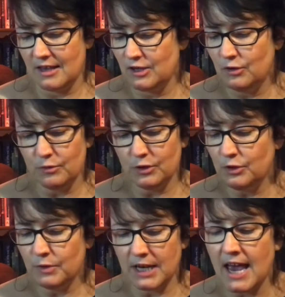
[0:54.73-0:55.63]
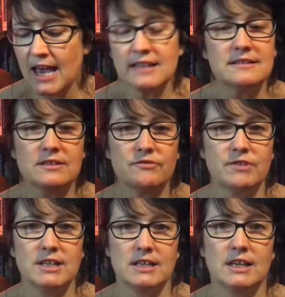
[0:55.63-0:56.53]
you enhance the
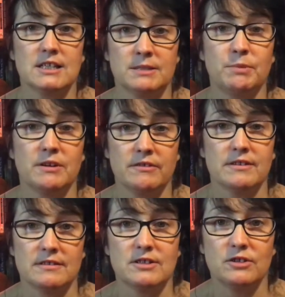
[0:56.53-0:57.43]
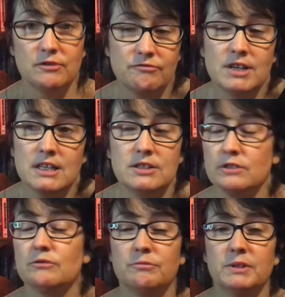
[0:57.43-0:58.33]
reading experience. You really
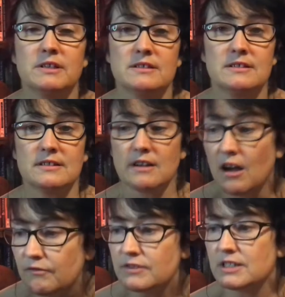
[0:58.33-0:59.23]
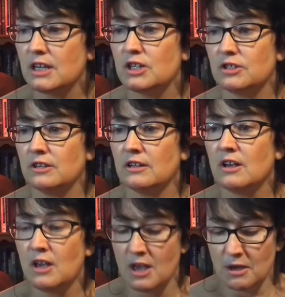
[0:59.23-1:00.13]
do, because it's a conversation
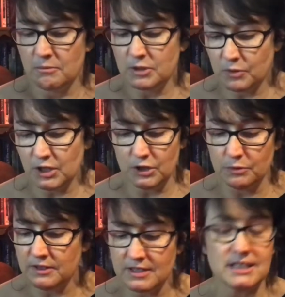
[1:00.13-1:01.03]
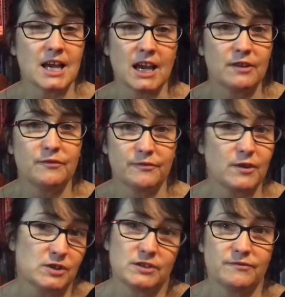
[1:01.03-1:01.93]
between you and the deck,
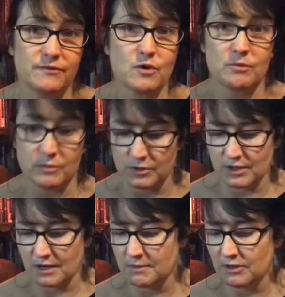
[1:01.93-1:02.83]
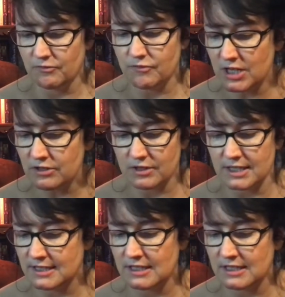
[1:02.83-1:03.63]
first and foremost. I mean, the reader is